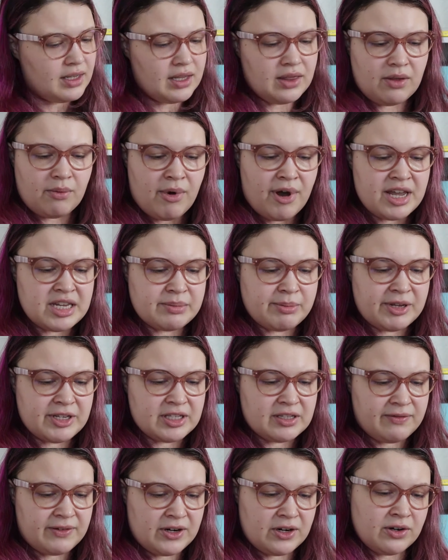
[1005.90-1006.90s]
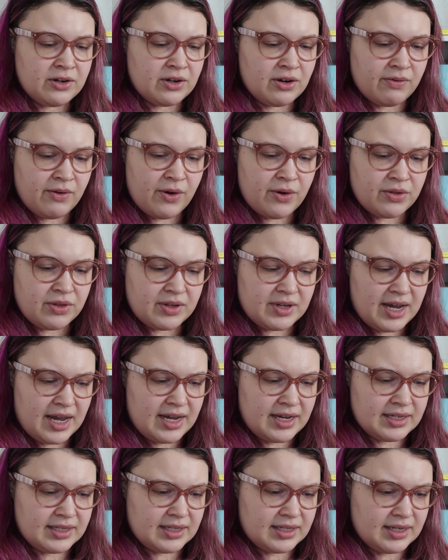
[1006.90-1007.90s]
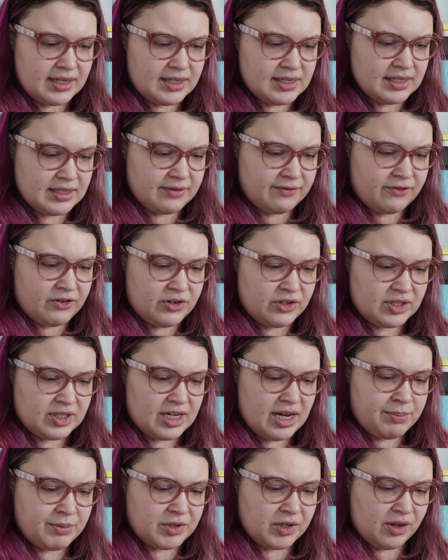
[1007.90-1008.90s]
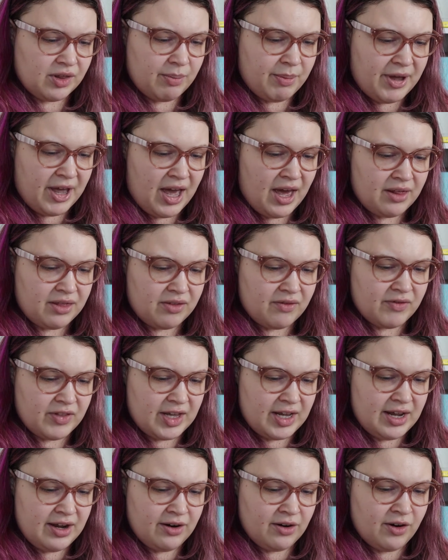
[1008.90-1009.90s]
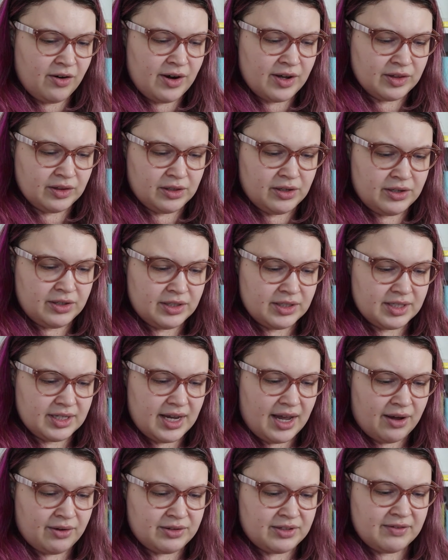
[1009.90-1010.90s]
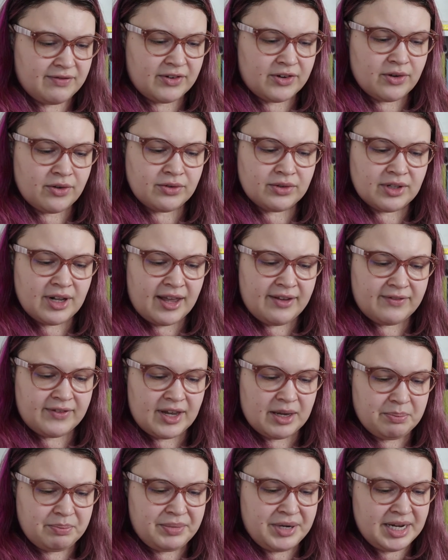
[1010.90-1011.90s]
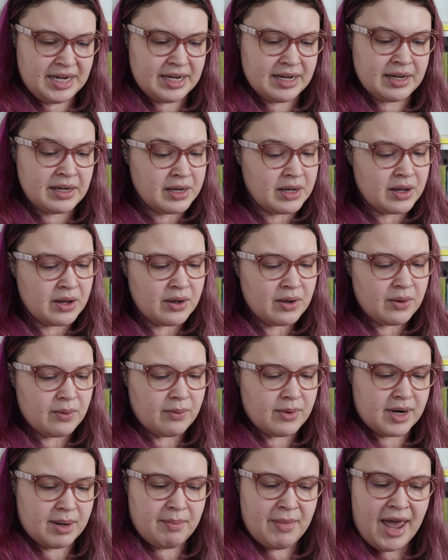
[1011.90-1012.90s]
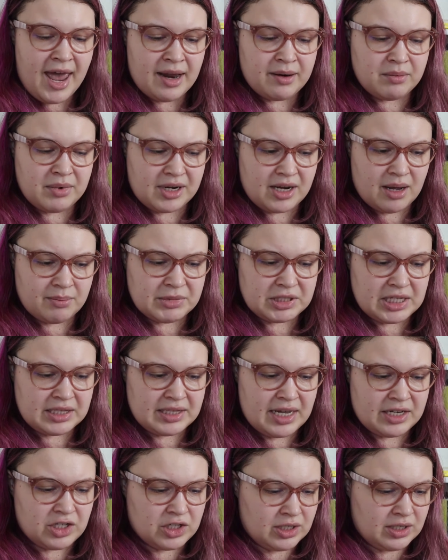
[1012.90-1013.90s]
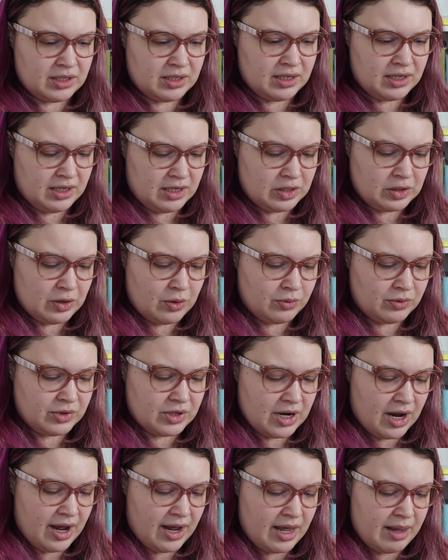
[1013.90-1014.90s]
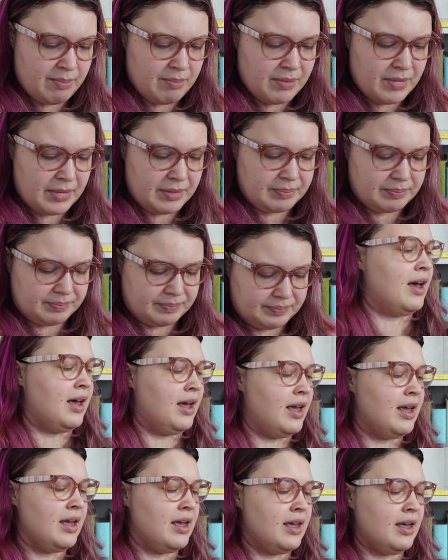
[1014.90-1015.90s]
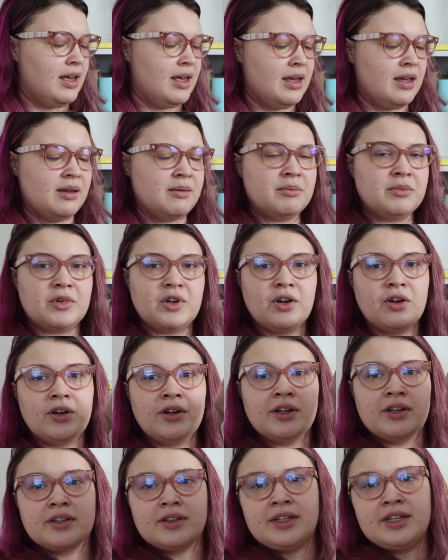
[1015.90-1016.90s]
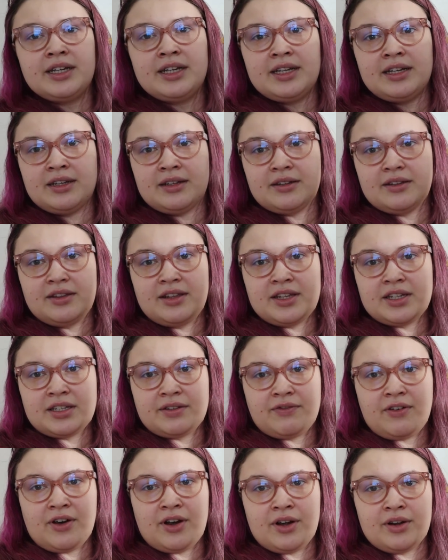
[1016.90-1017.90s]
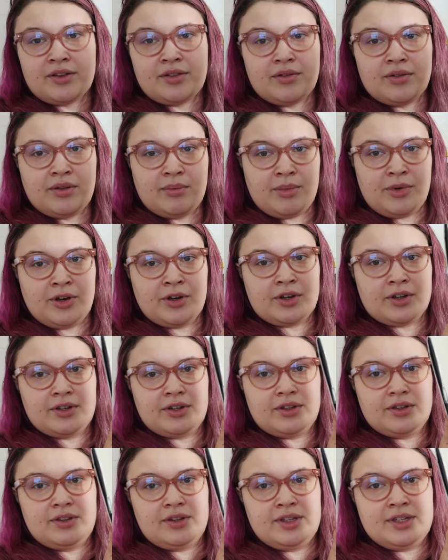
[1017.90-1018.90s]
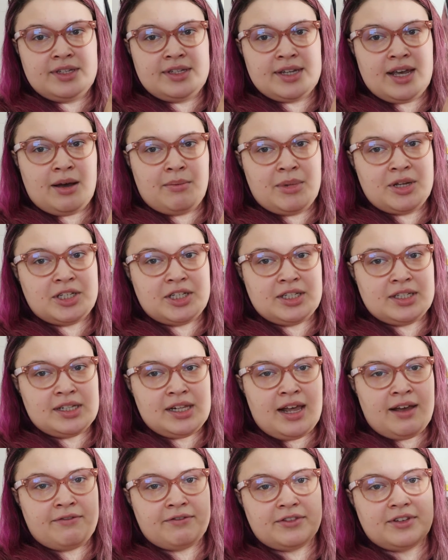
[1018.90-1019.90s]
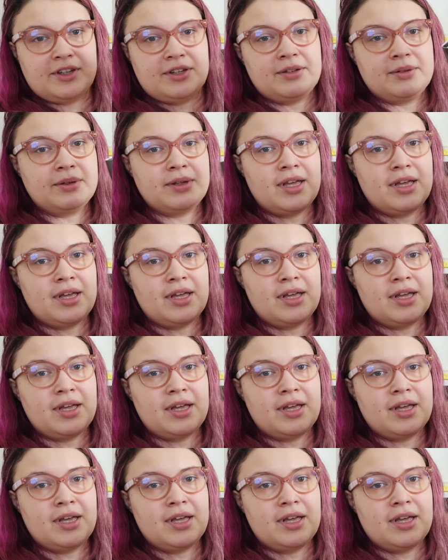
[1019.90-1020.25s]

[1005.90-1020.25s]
In the Wise Man's Fear, Kvothe takes his first steps on the path of the hero and learns how difficult life can be when a man becomes a legend in his own time. I am currently this far through the book. This is how much is left.